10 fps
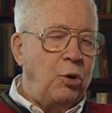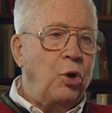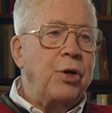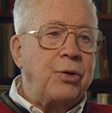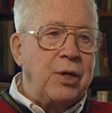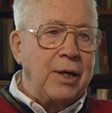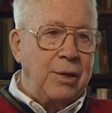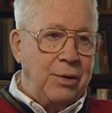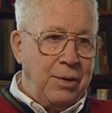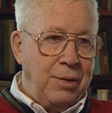good
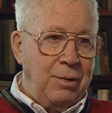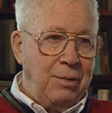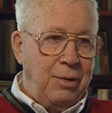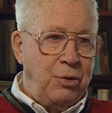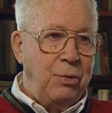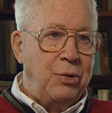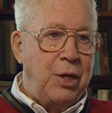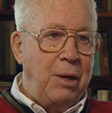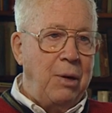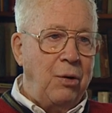things that you can
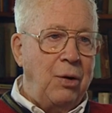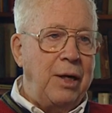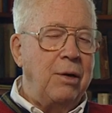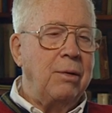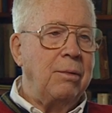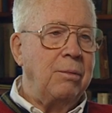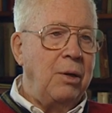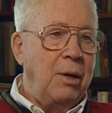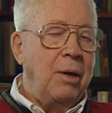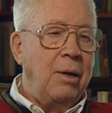say about a leader
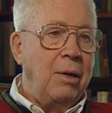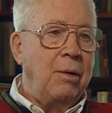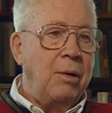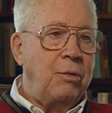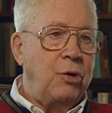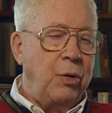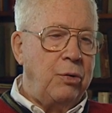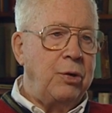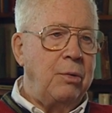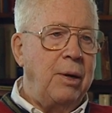to
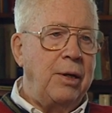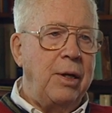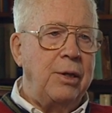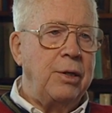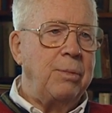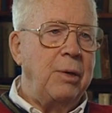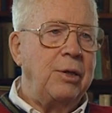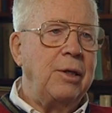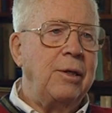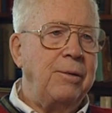those two men that I just
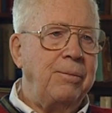mentioned.